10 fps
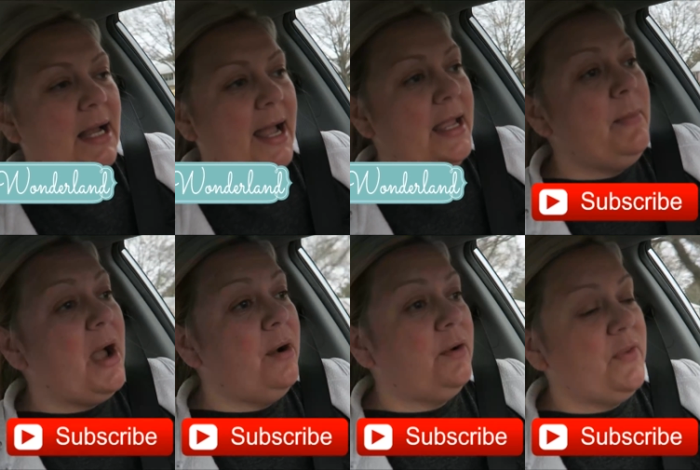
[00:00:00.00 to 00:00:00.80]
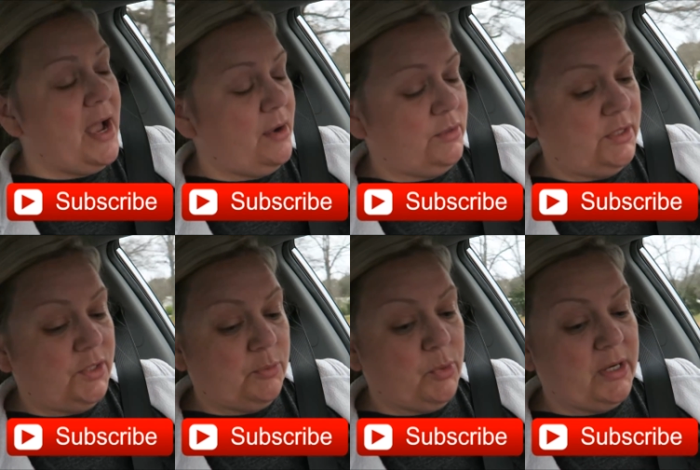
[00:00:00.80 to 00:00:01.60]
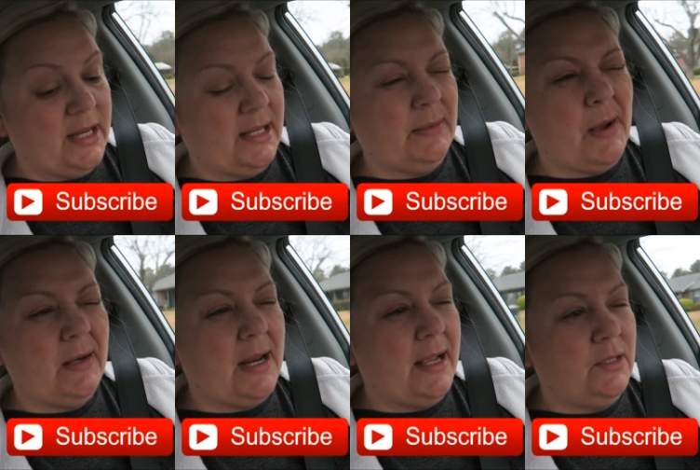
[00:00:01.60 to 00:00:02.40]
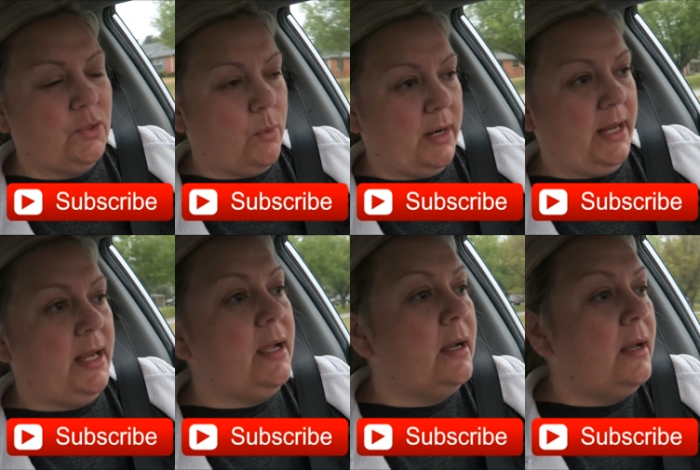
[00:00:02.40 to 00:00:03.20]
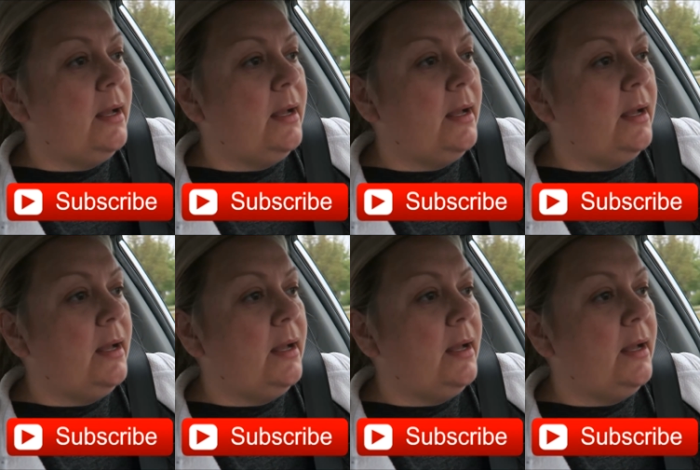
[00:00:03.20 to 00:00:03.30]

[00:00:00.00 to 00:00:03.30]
I am out of the house this morning. It's about 9.20.